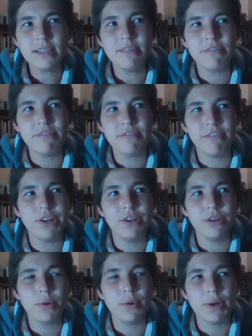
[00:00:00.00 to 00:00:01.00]
that's a very
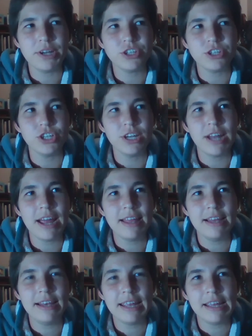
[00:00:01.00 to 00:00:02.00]
good question i
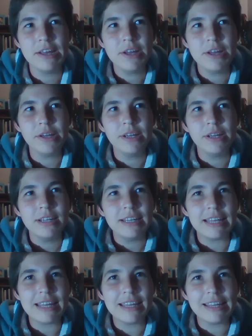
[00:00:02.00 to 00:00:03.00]
like
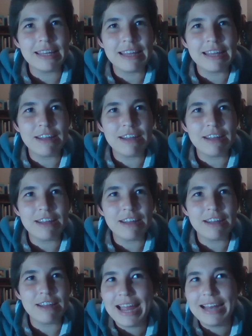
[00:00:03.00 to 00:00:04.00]
if
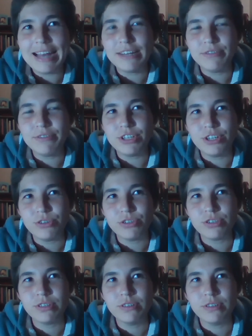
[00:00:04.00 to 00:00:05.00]
there's a slightly
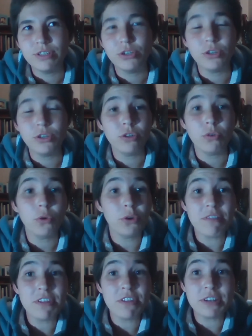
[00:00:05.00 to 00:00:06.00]
reduced or
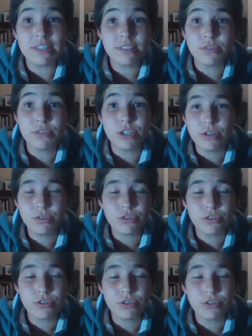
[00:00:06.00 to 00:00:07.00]
if there is a
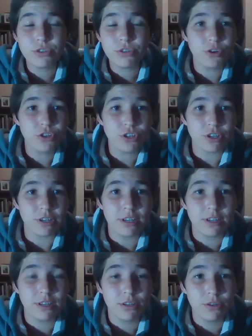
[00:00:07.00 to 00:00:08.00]
reduced range of
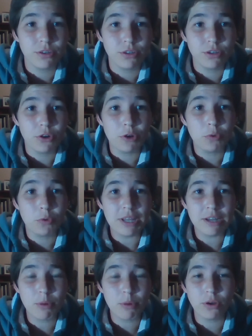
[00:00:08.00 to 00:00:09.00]
motion you, you know a
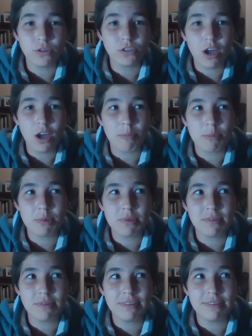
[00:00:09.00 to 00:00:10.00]
week mm-hmm. post
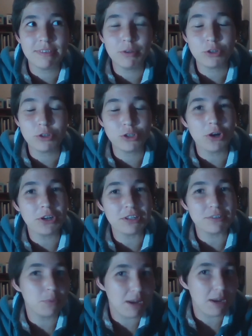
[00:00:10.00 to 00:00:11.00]
the dog
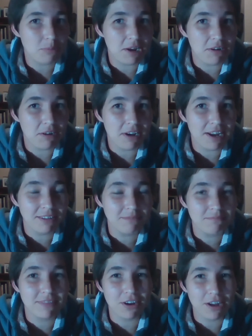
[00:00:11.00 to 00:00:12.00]
is weight
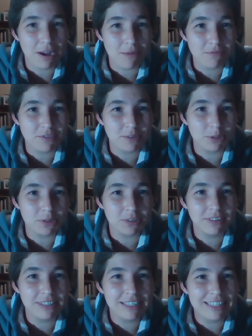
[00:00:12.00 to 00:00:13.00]
bearing they're
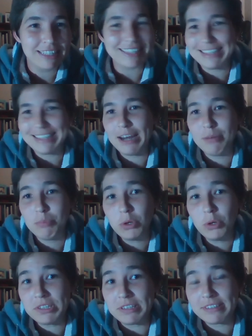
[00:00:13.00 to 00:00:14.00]
comfortable is that
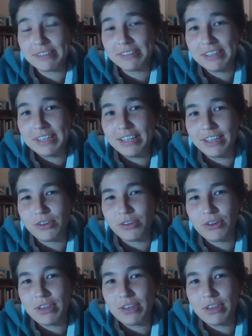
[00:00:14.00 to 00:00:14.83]
important you know